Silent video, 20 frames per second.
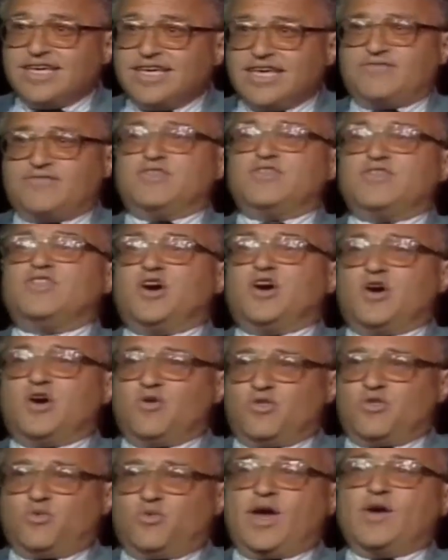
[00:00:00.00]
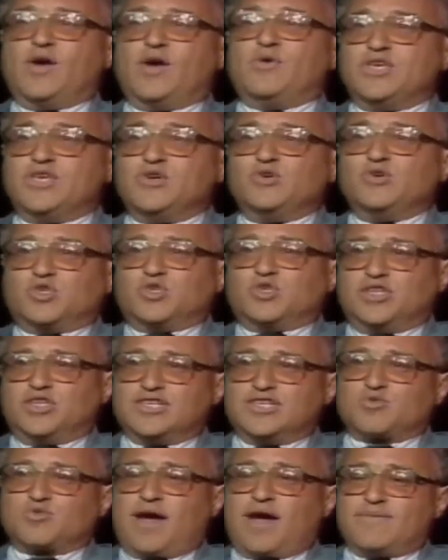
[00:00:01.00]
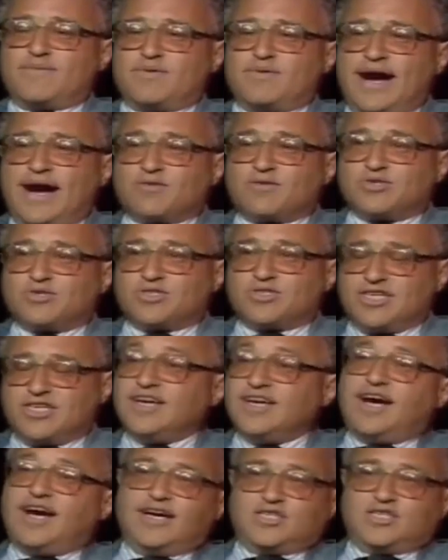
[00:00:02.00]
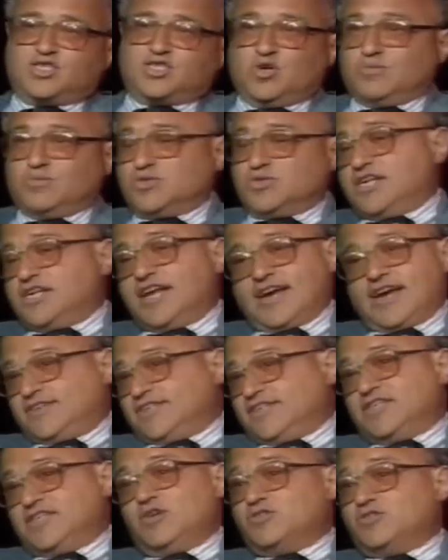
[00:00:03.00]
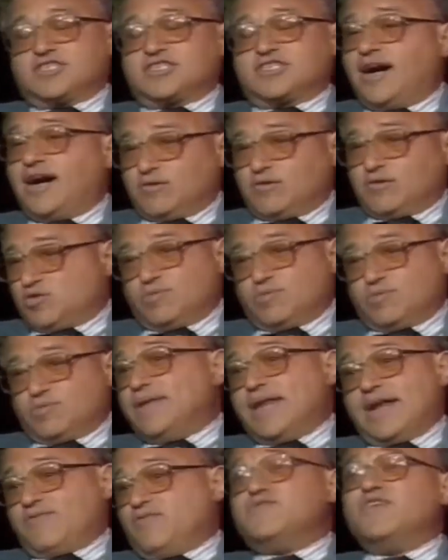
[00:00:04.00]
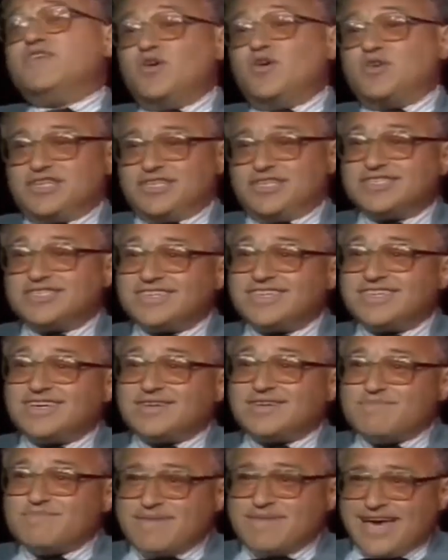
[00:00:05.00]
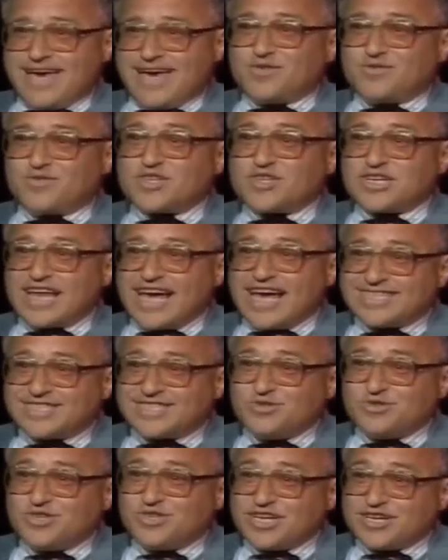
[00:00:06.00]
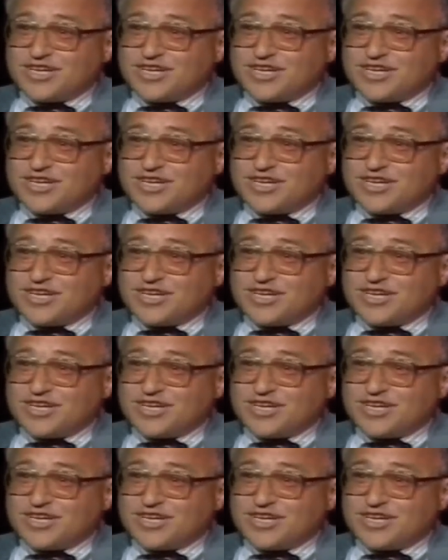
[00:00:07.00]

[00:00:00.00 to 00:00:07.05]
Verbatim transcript: even though the way we usually describe democracy assumes that he not only knows his congressman, but every vote he's made over the last two